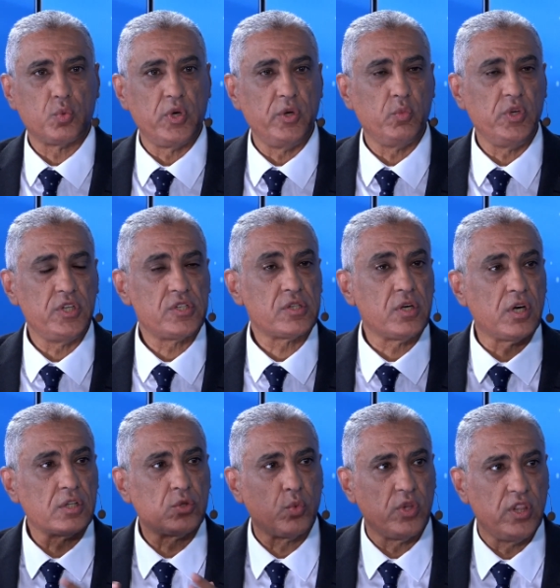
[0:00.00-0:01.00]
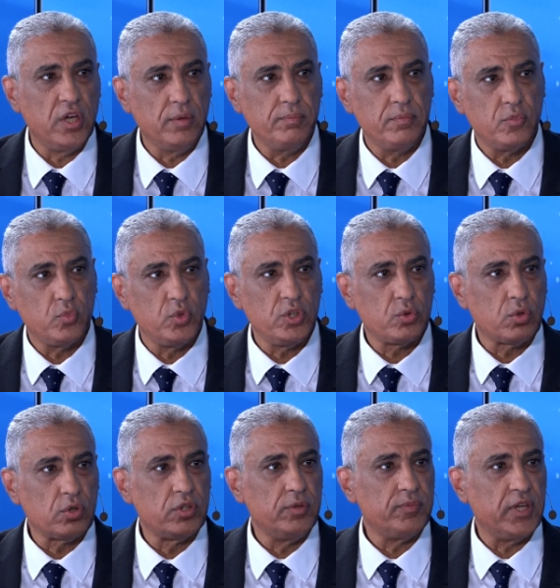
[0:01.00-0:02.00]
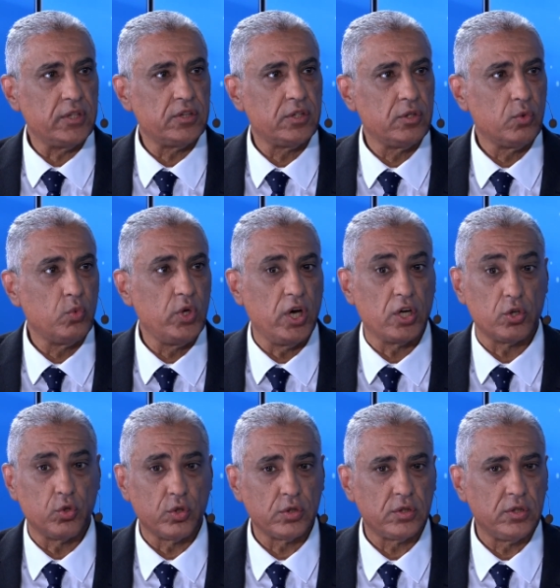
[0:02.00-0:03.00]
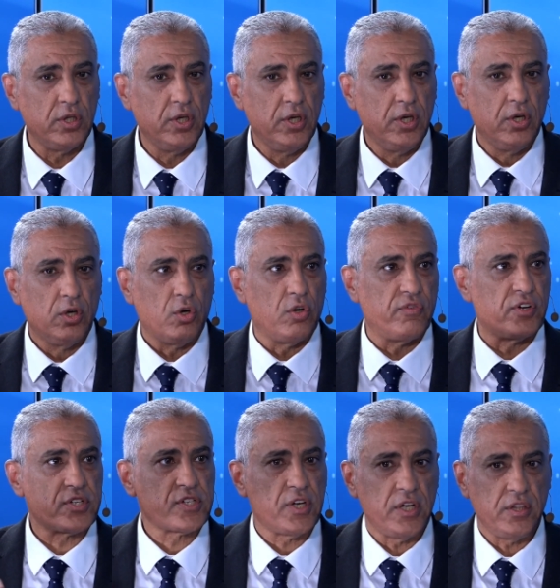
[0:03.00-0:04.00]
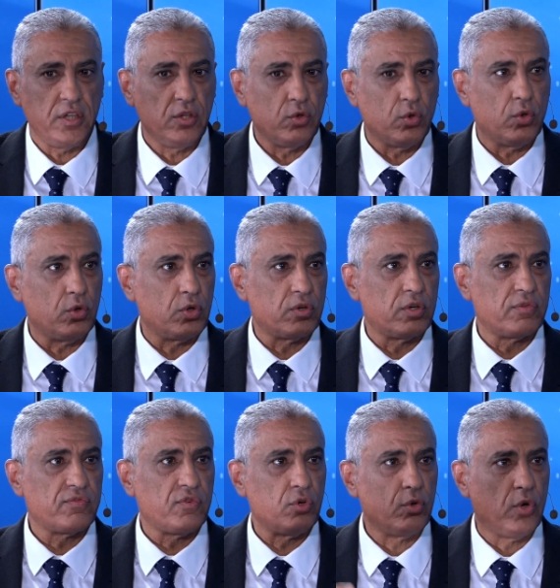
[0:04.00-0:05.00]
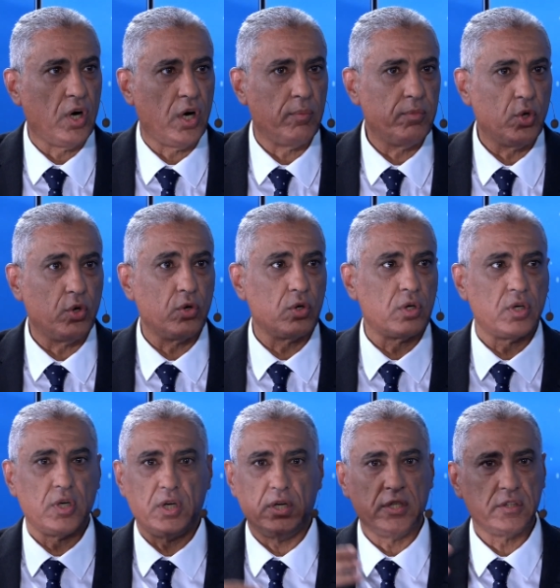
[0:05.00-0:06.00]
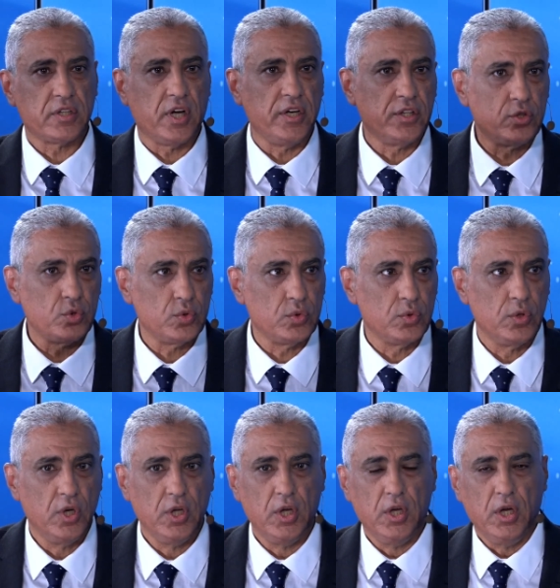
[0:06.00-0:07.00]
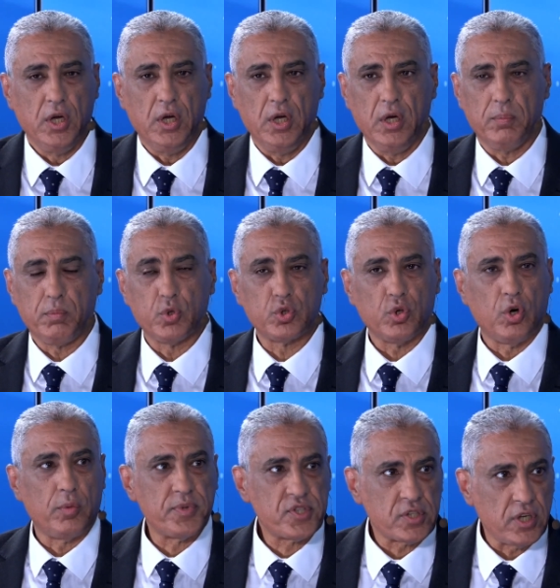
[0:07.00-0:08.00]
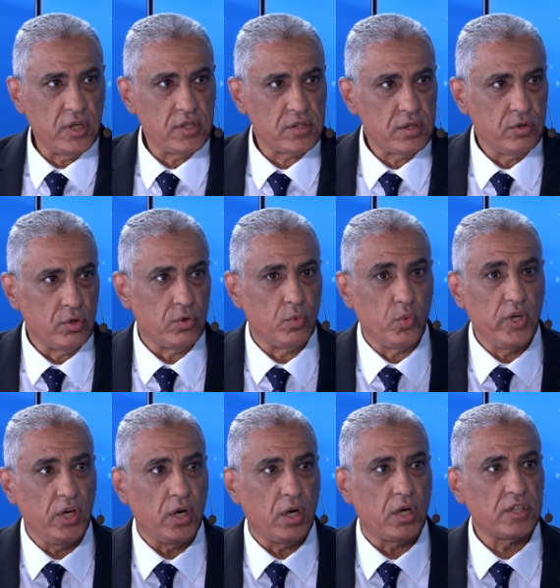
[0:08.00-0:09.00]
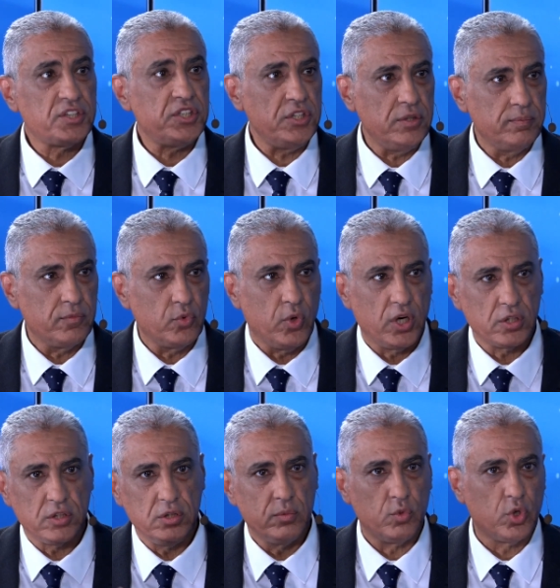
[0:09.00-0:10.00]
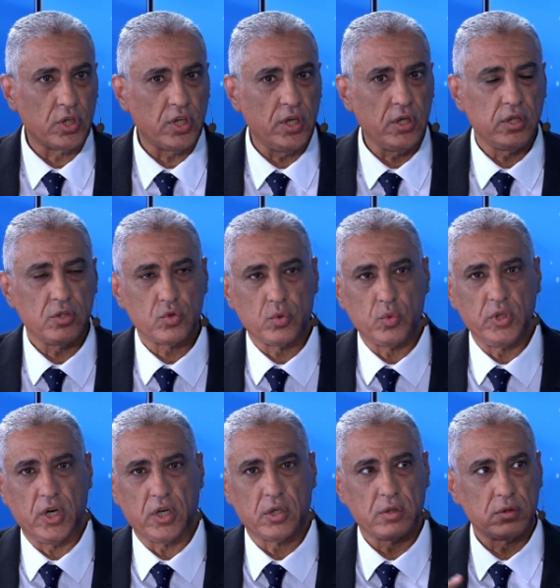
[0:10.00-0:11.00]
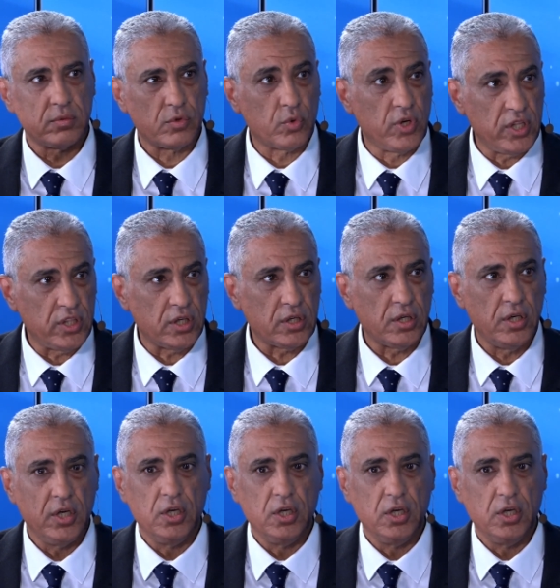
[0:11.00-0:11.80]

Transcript: When we start with them, we told them that we are not oversighting or follow up or trying to put obstacles. No, we are team. We are team working, so we are together.